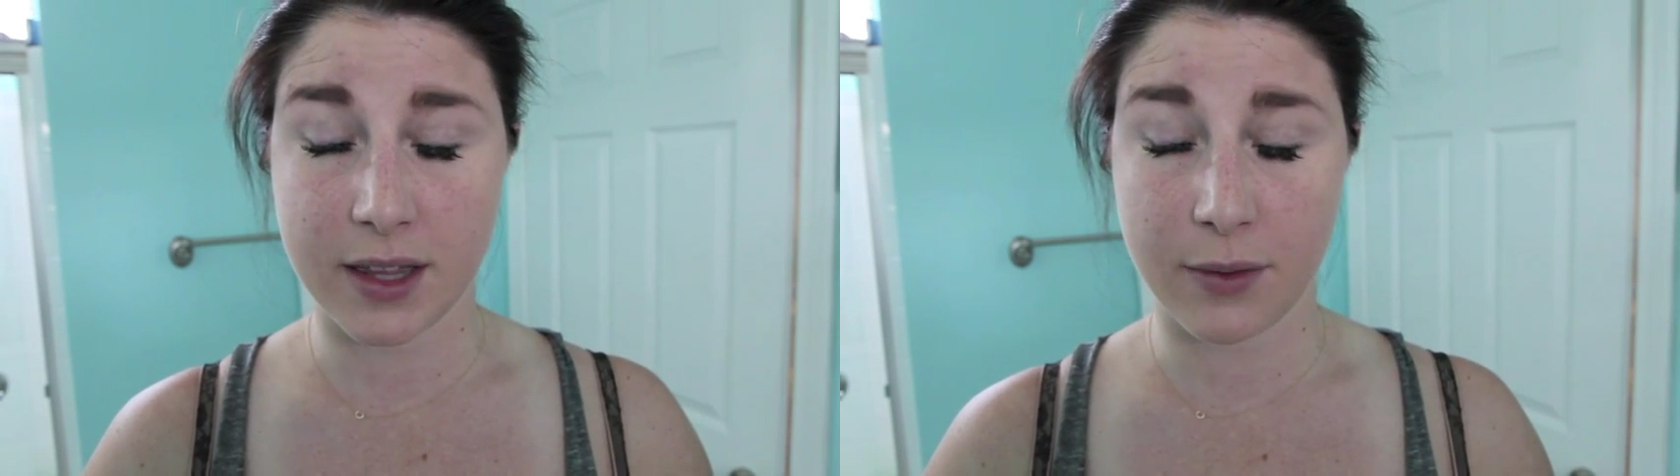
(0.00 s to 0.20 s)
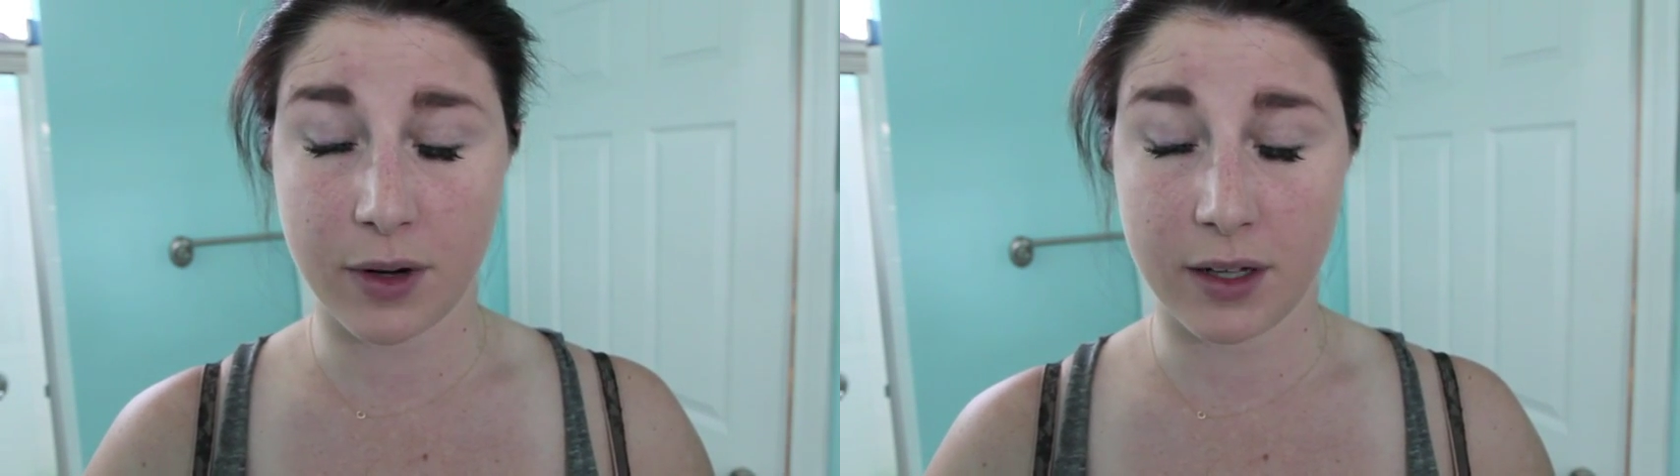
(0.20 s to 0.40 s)

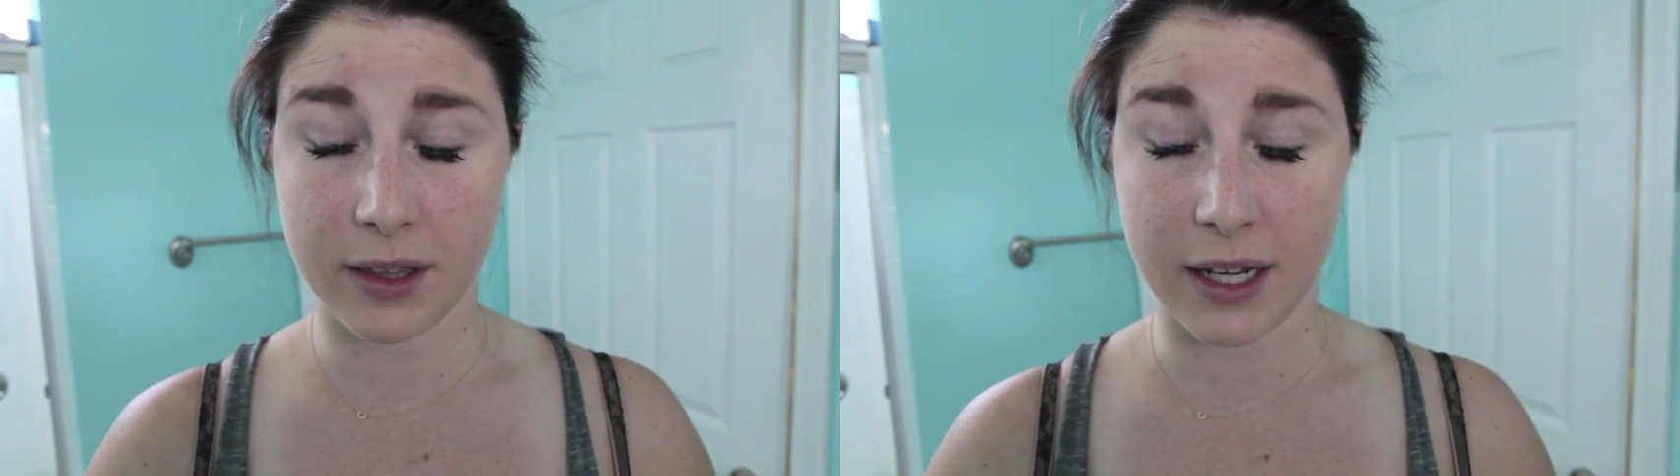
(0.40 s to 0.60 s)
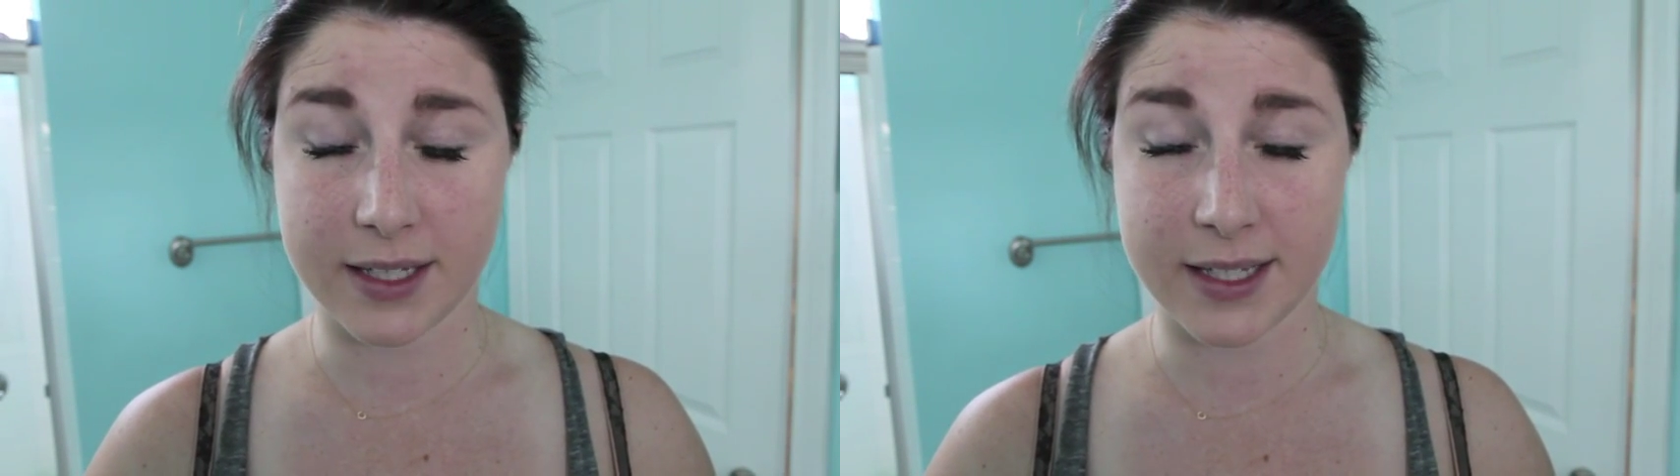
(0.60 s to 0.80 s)
They were on
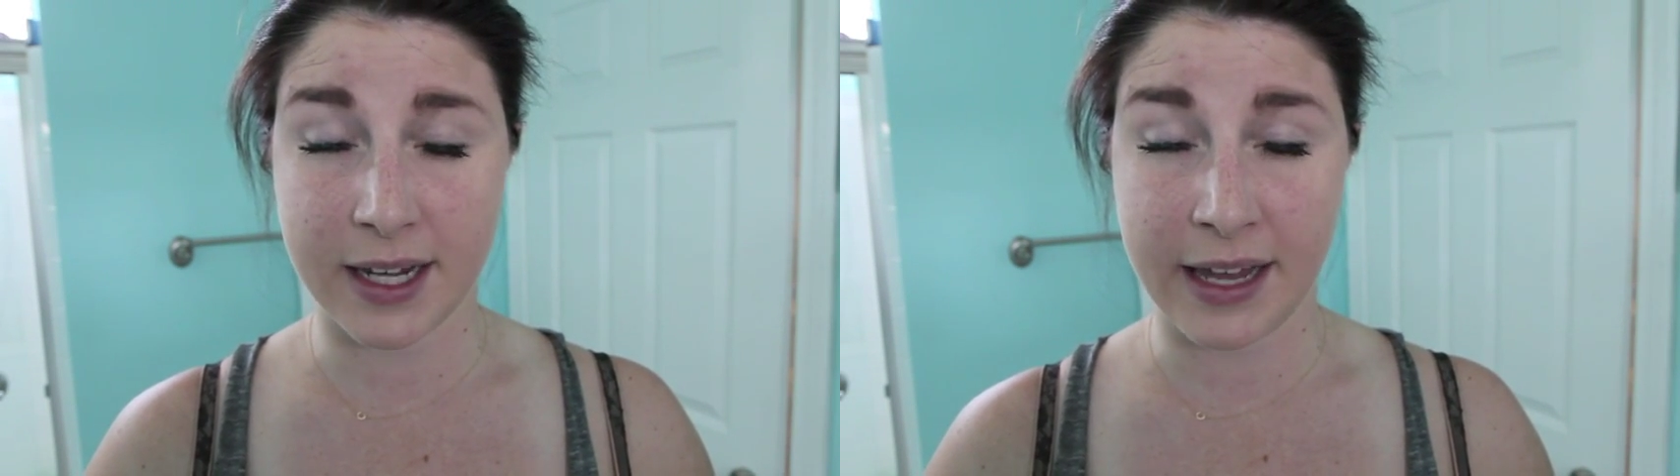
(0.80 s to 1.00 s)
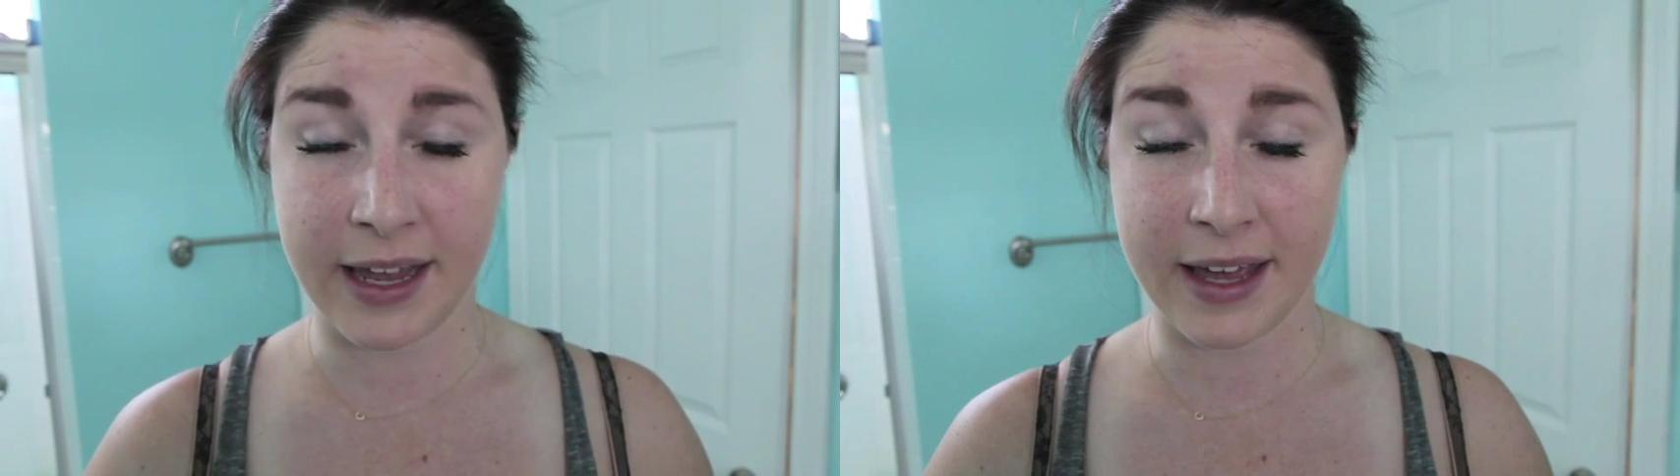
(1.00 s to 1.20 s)
last
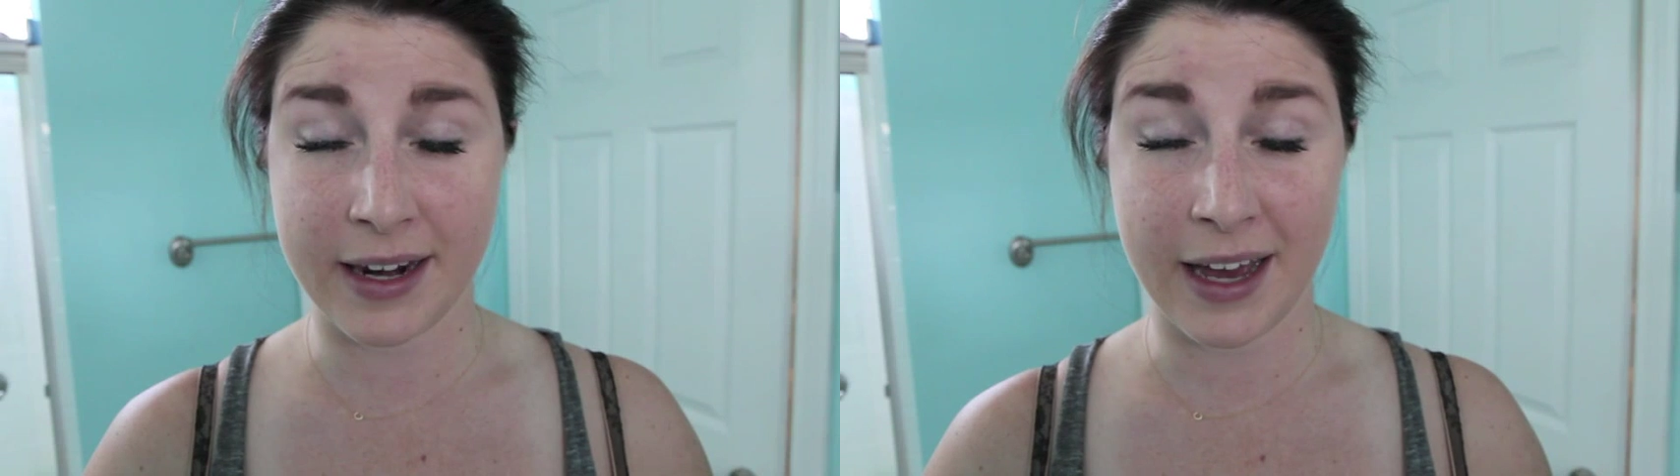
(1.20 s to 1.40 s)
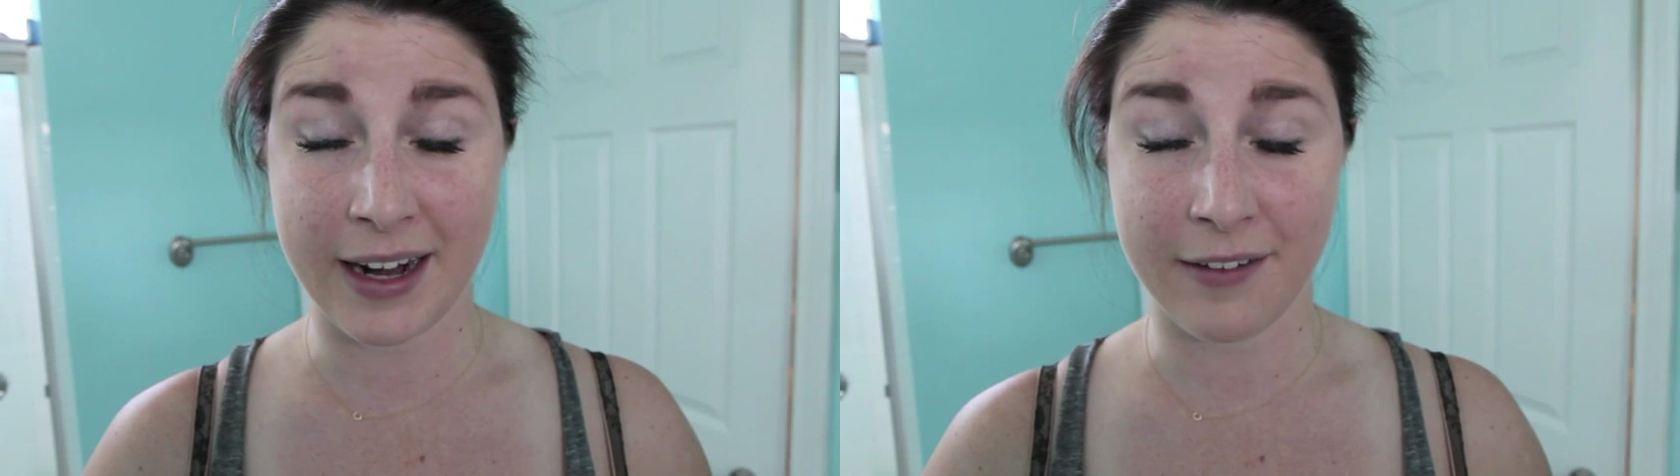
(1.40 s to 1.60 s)
night and I